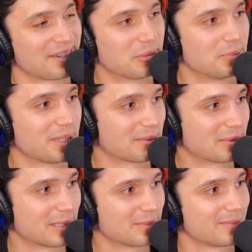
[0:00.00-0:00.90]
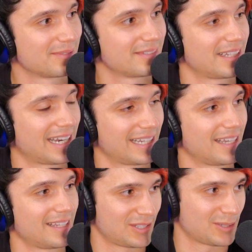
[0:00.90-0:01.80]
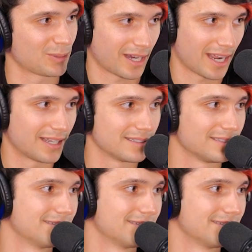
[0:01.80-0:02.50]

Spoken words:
I will beat him up. I used to work out.